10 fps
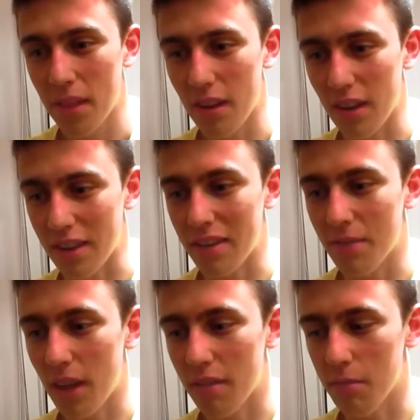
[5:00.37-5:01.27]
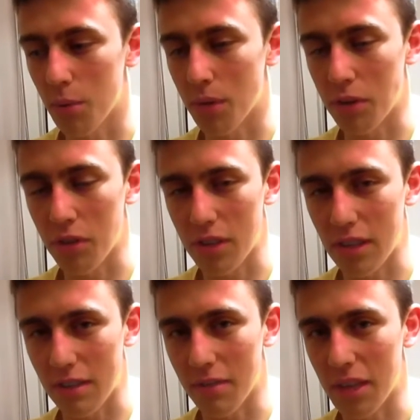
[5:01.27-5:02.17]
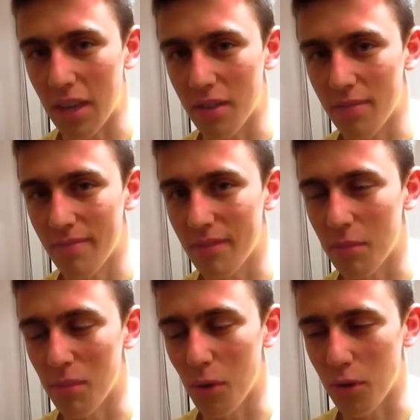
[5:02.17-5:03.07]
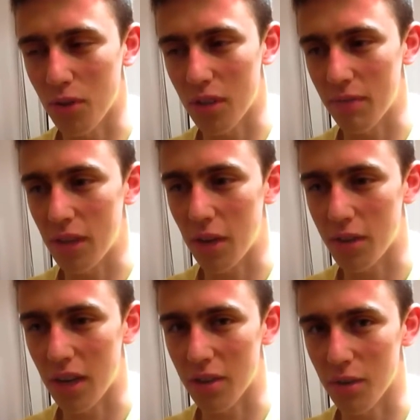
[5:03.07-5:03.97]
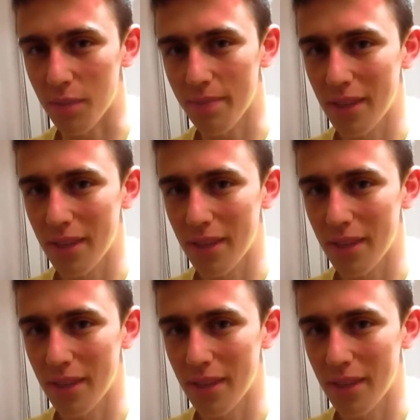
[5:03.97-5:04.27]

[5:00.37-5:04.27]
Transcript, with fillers: like have more interesting videos, more interesting video titles.